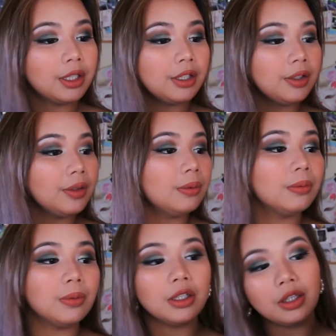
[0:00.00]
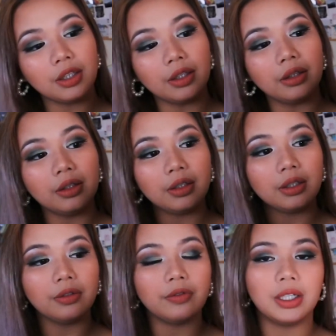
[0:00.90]
done with the look,
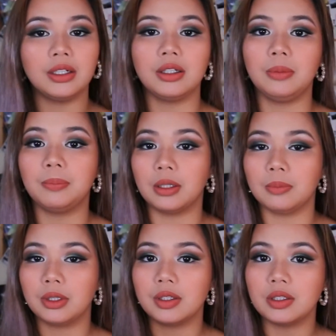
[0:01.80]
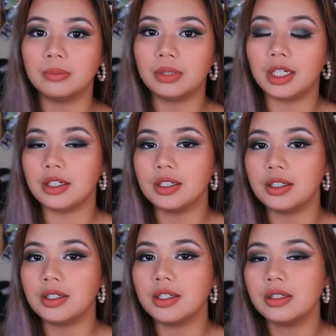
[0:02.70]
finally popped on some
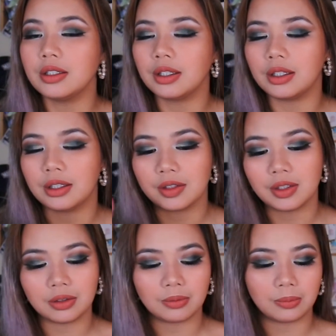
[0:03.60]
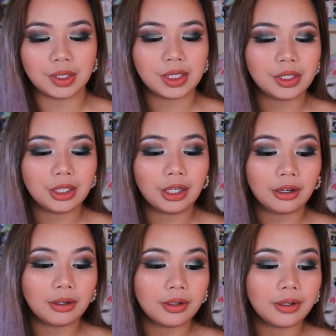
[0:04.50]
lashes and some
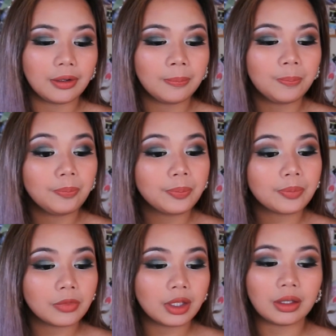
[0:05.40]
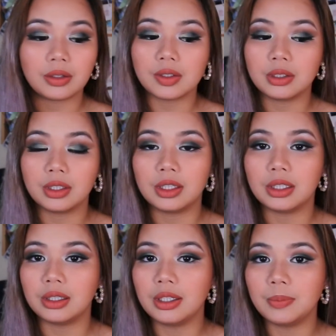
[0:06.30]
mascara, and I also did the
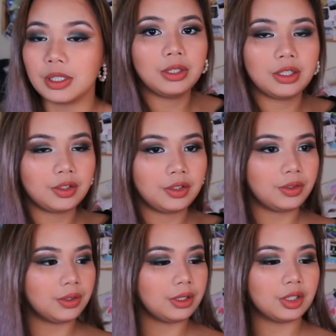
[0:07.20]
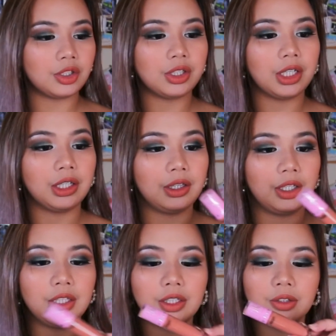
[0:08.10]
lips. I'm actually using the shade
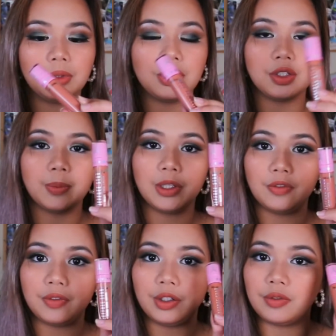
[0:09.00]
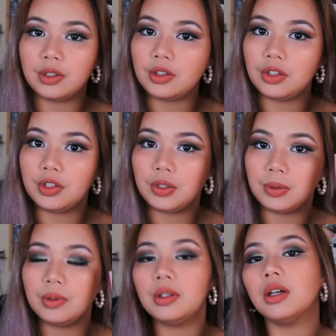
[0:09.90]
Nathan, which is my favorite
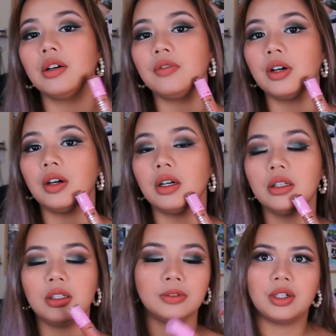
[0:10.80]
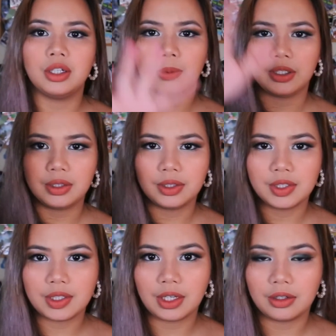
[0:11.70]
nude of all. Sorry about the
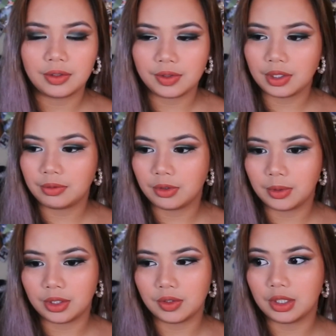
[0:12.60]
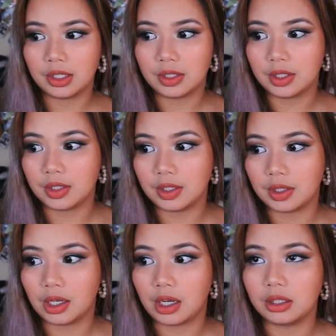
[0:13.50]
sounds everywhere today, it's just
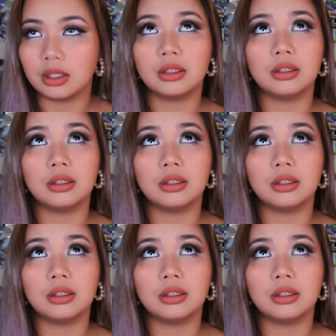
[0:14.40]
not